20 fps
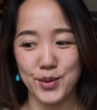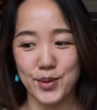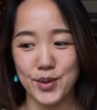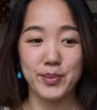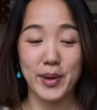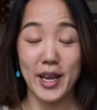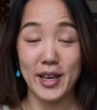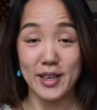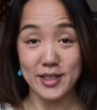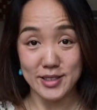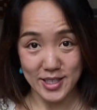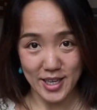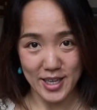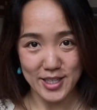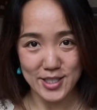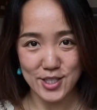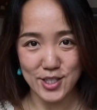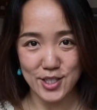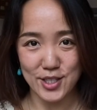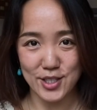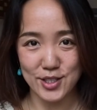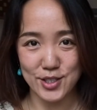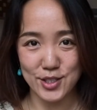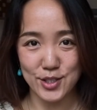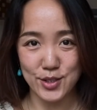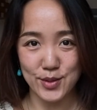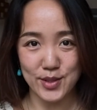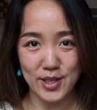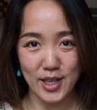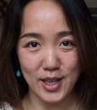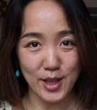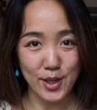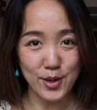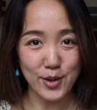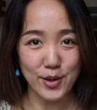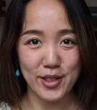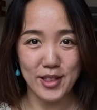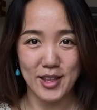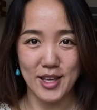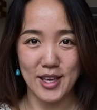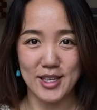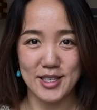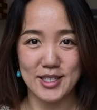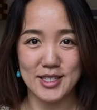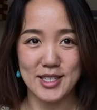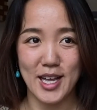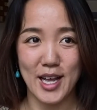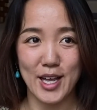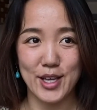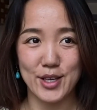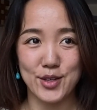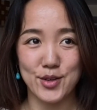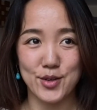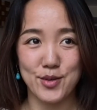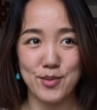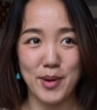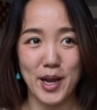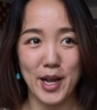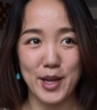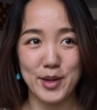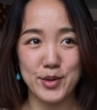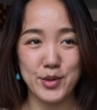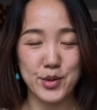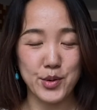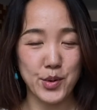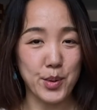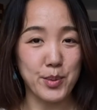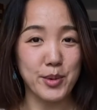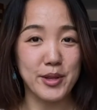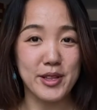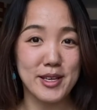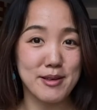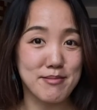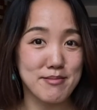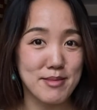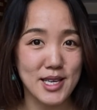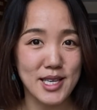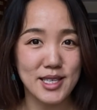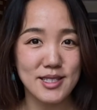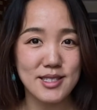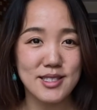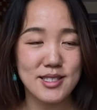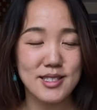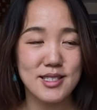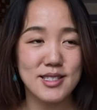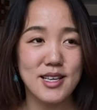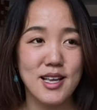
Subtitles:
pay attention to the little things that you might normally miss.